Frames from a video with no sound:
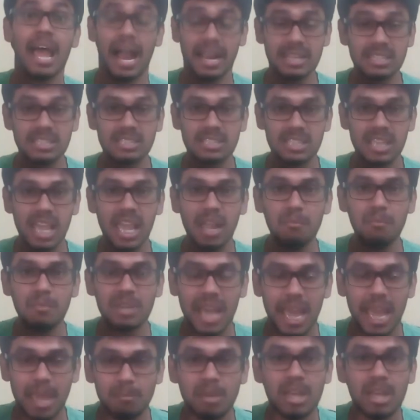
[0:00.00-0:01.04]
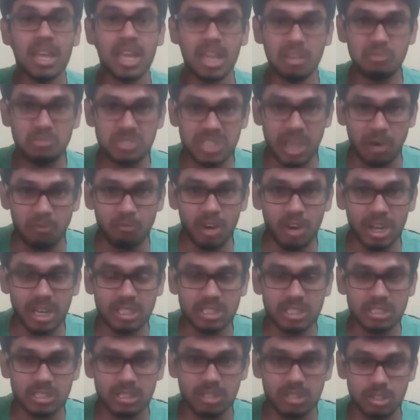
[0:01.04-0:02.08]
the same time, if someone
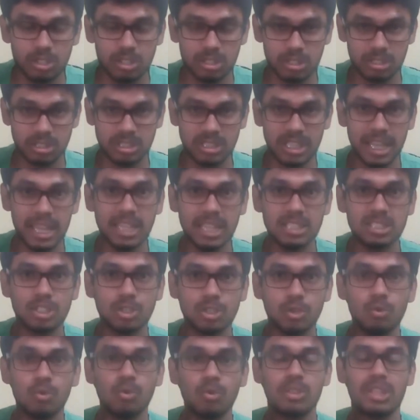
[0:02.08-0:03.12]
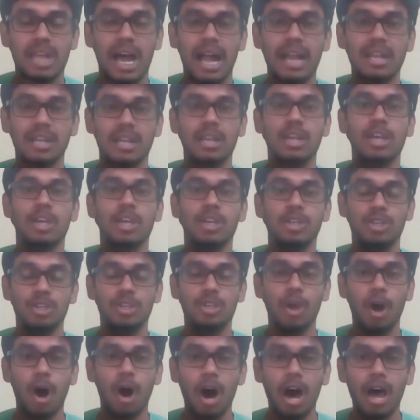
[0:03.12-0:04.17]
says you that
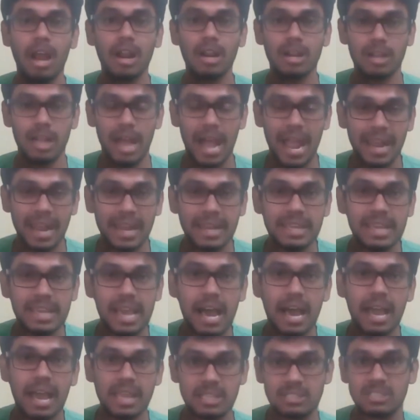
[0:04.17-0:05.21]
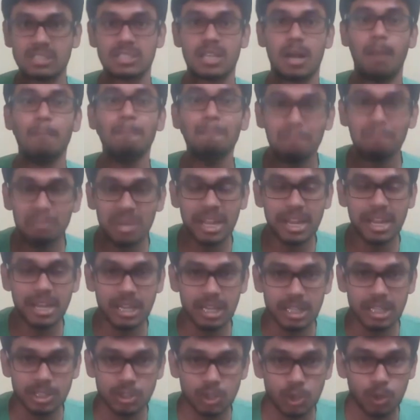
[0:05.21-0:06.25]
your idea is completely
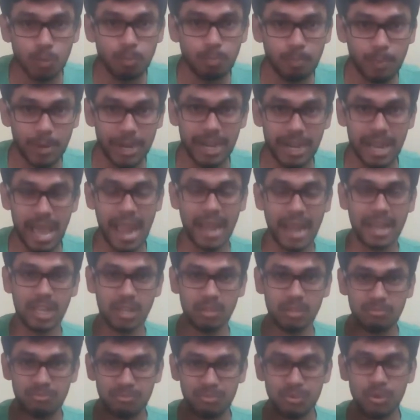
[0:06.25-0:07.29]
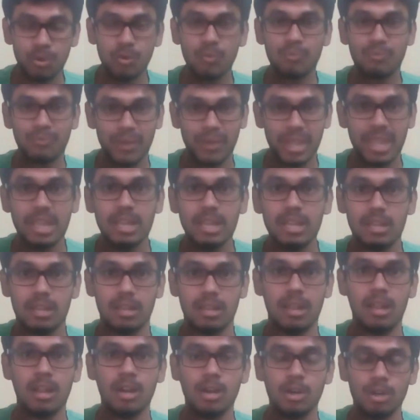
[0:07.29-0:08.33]
stupid and if you fail
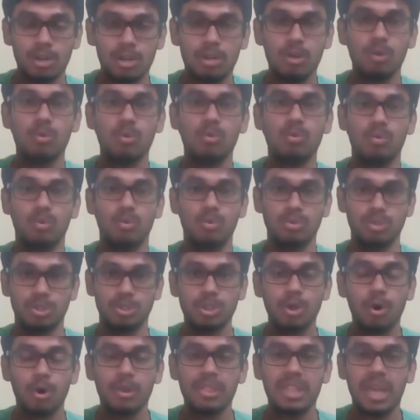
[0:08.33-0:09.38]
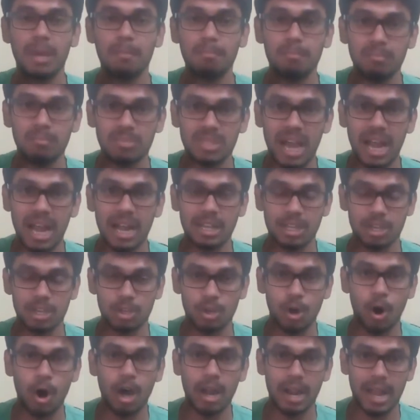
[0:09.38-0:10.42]
to show them that
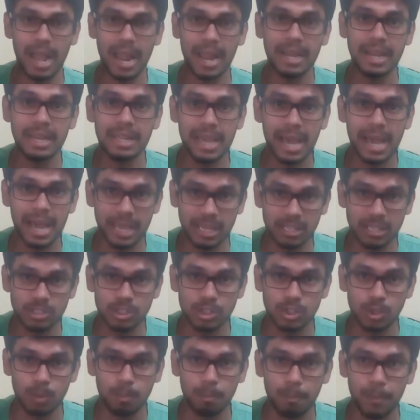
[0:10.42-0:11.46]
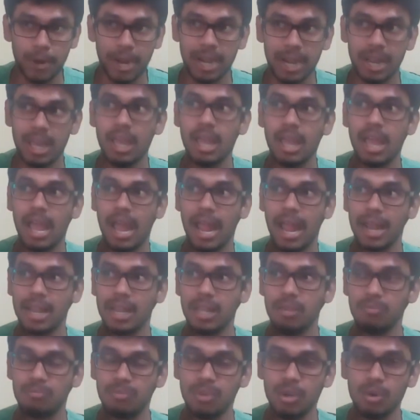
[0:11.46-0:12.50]
your idea is stupid and
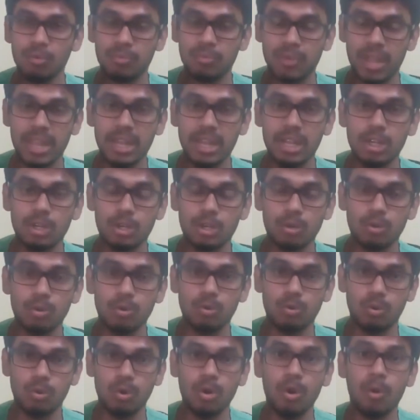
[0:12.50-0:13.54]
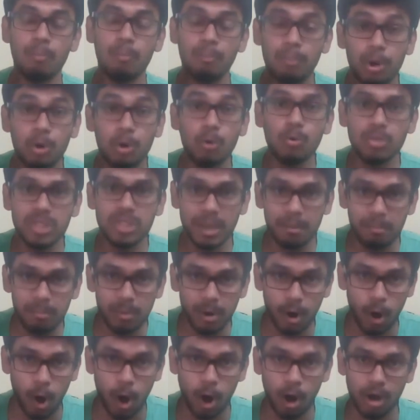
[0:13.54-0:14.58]
if you fail to prove them
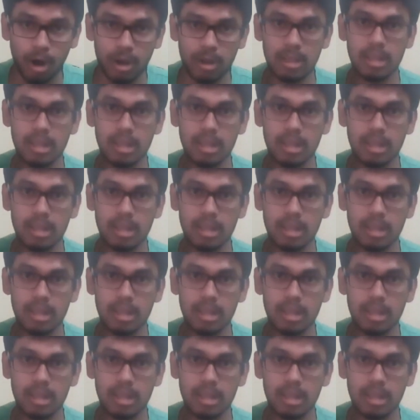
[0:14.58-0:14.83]
wrong,